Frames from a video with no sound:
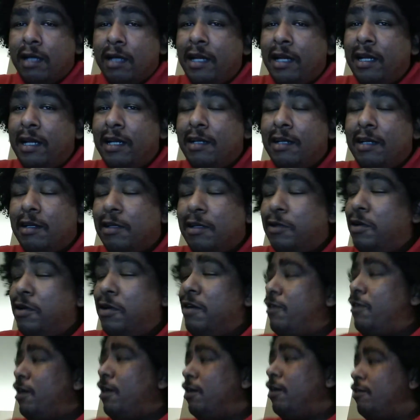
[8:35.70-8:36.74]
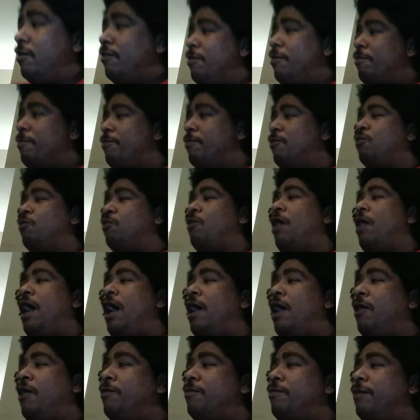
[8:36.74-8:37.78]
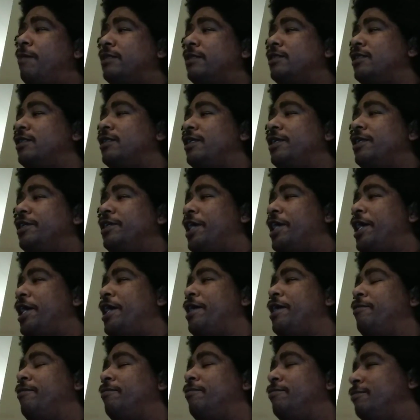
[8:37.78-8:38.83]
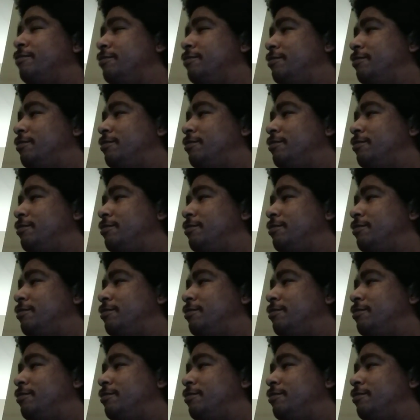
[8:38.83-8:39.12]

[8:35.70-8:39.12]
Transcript: I did. You ever heard of the wild Mexican yam?